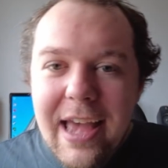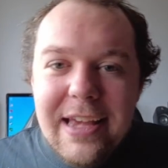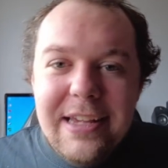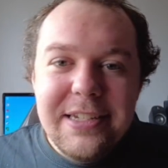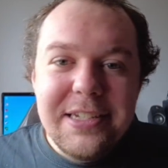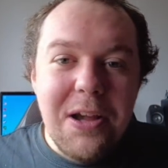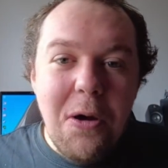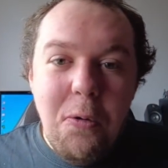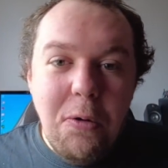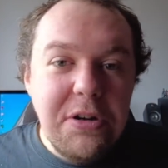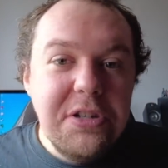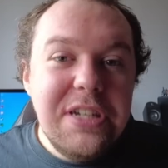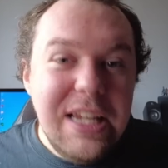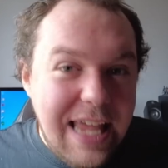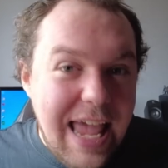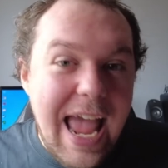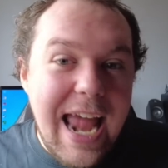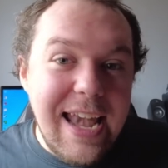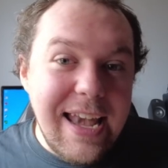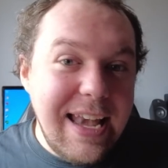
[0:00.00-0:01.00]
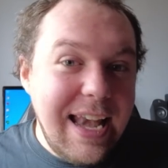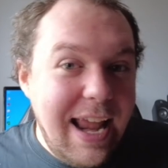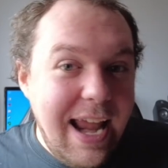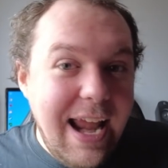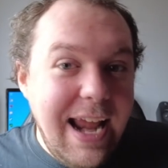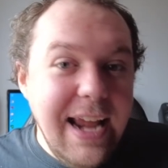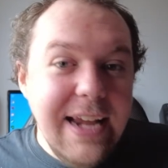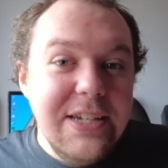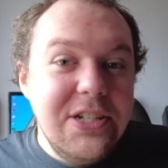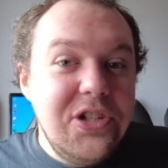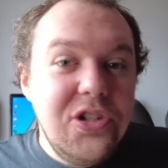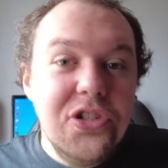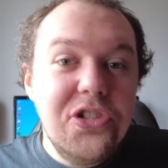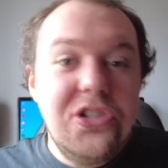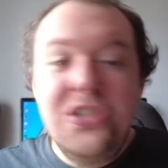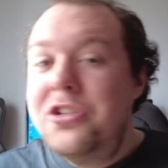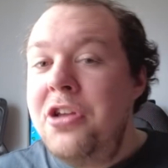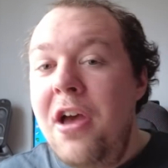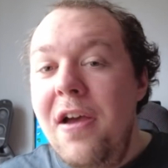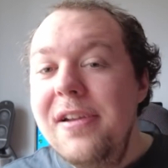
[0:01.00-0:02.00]
so once again, it's
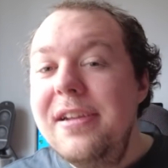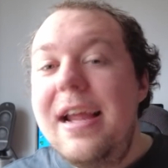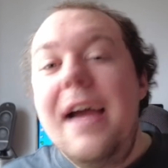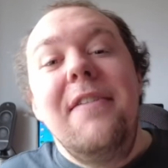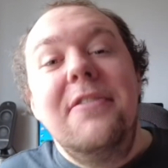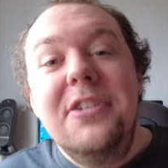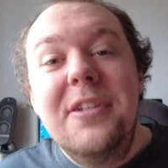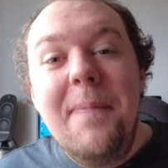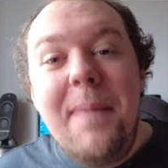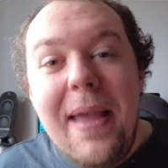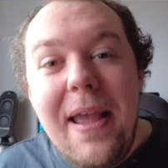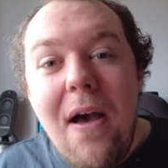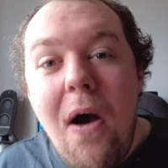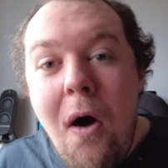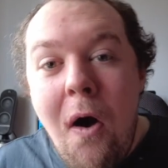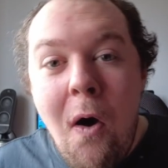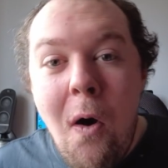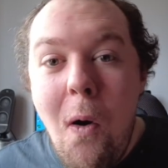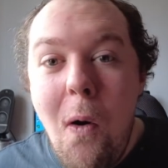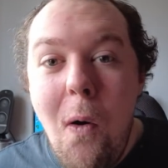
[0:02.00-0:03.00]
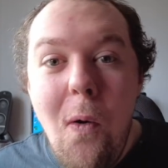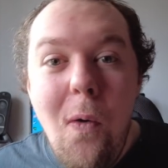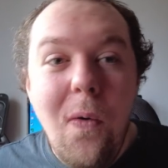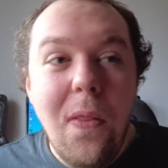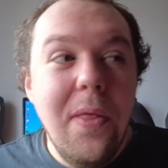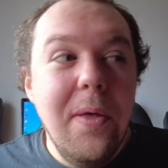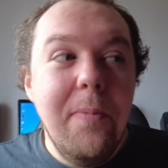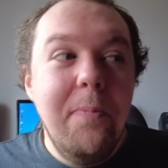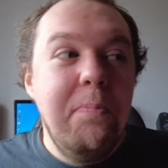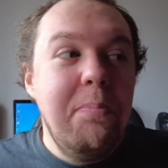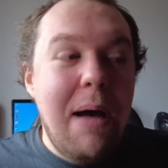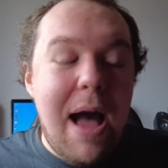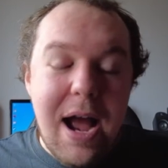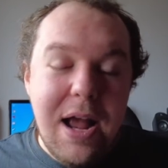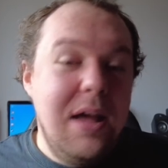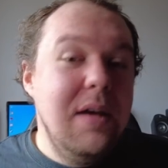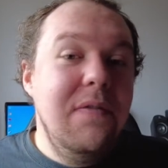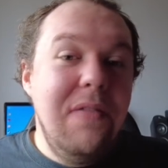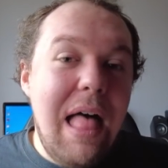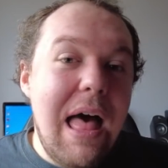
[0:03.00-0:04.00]
just turned out to be a whole
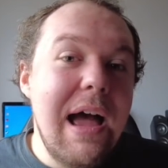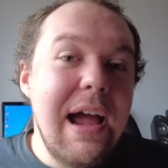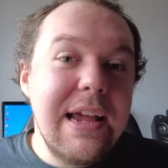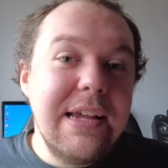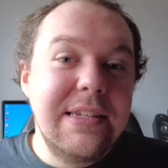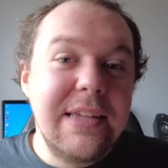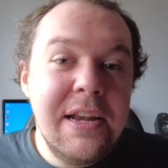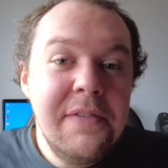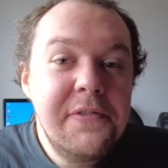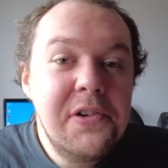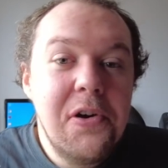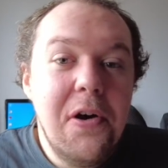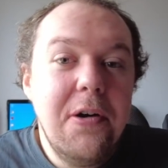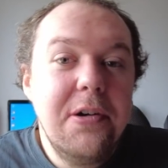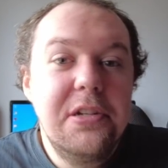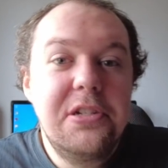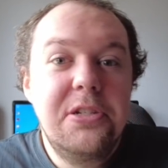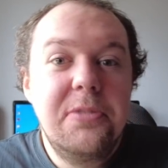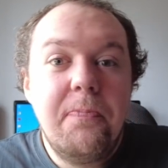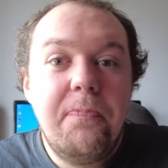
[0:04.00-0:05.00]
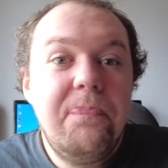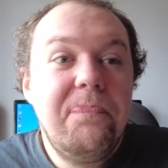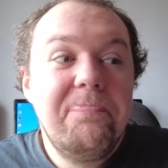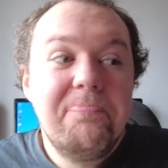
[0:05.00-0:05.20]
pack of lies. And of course,